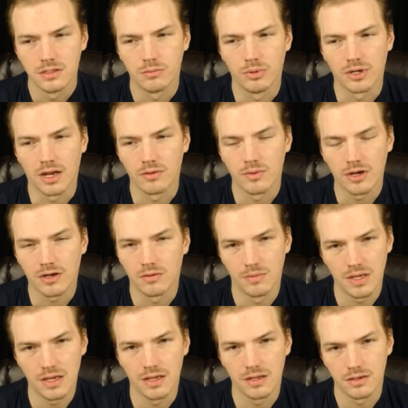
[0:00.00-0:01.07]
But I
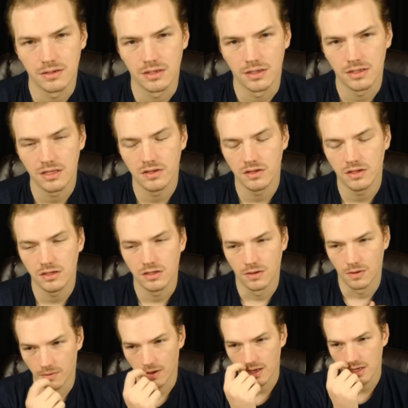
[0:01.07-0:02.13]
recommend that,
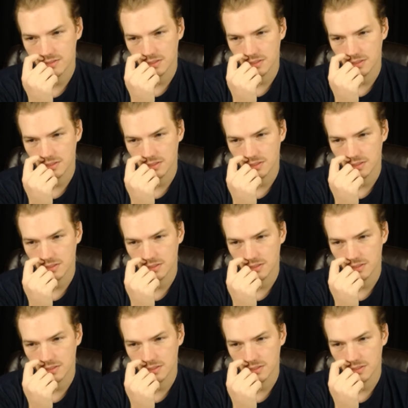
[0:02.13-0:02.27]
as